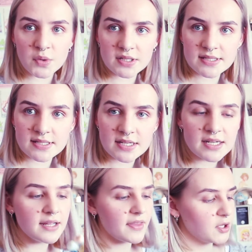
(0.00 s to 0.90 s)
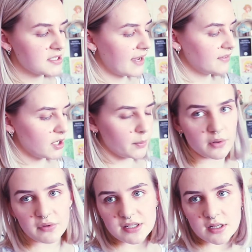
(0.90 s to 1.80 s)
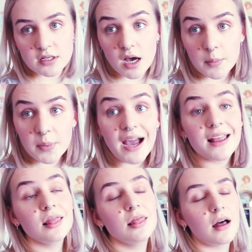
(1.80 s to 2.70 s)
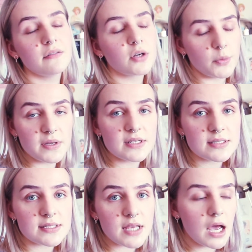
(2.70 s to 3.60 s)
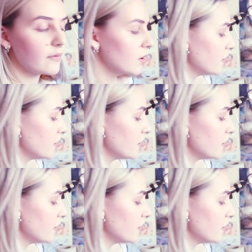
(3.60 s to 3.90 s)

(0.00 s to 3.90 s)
ones. They also have the number written on top. I love Copics. I will